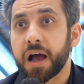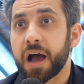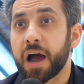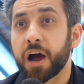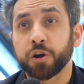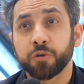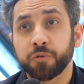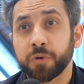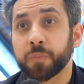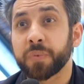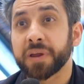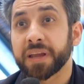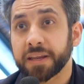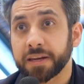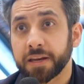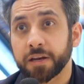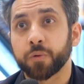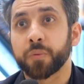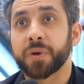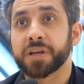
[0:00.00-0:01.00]
how do we bring
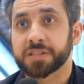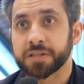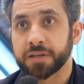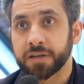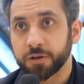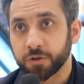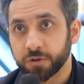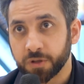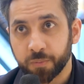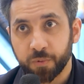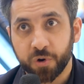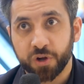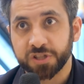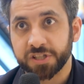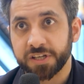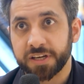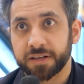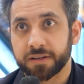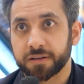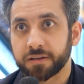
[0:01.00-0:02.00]
in innovation into the
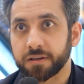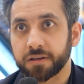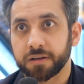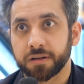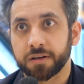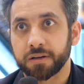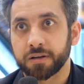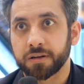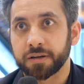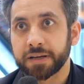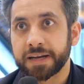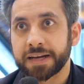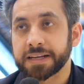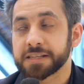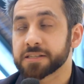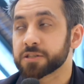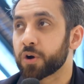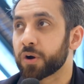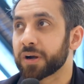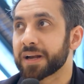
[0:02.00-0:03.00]
project. It
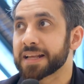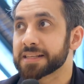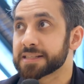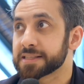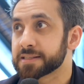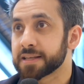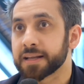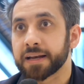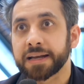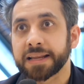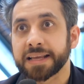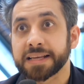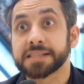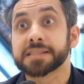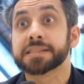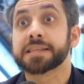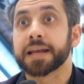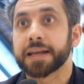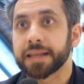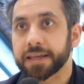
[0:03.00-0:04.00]
is not necessarily
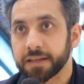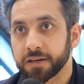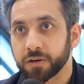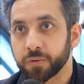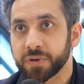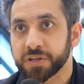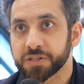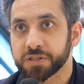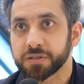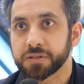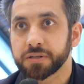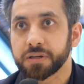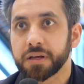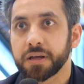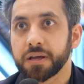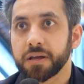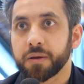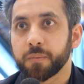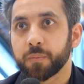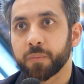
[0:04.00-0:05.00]
aesthetic innovation,
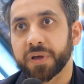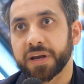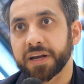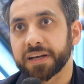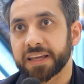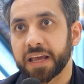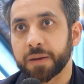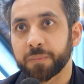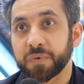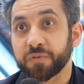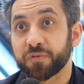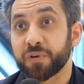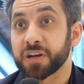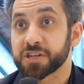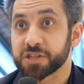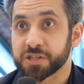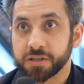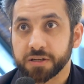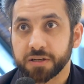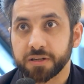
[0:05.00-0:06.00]
but it can be
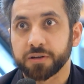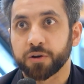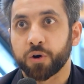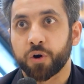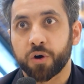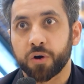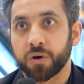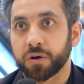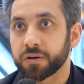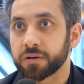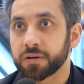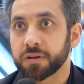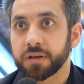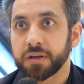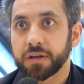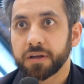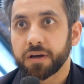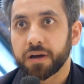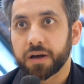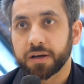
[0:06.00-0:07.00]
functional or
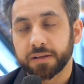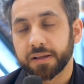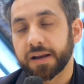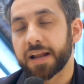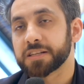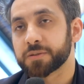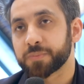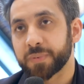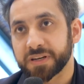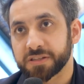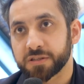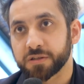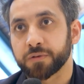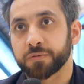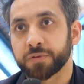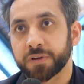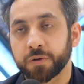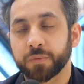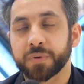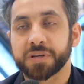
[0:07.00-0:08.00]
other aspects
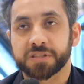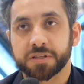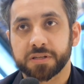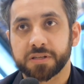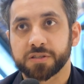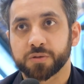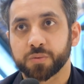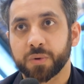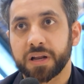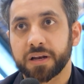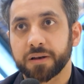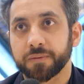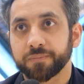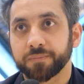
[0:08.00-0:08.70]
of innovation as well.